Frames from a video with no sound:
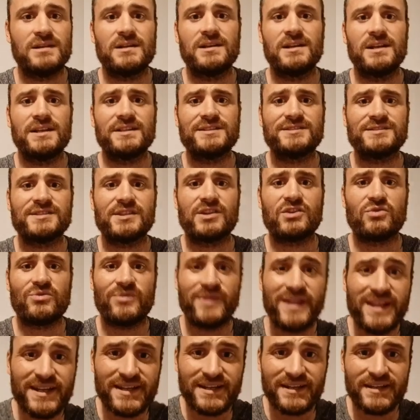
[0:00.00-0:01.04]
is
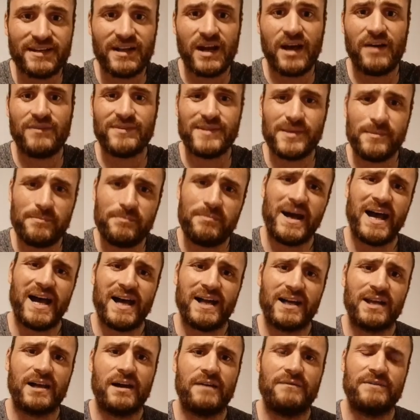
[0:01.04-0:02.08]
secreted off the
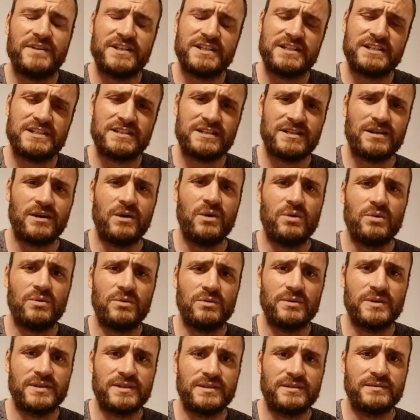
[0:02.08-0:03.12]
back of a
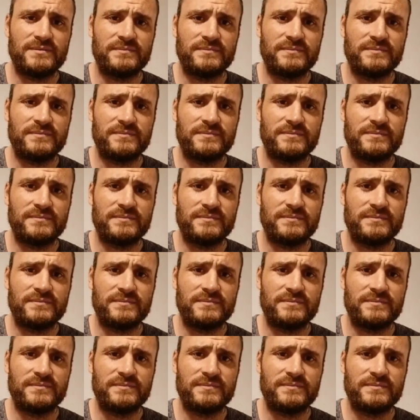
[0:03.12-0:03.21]
toad.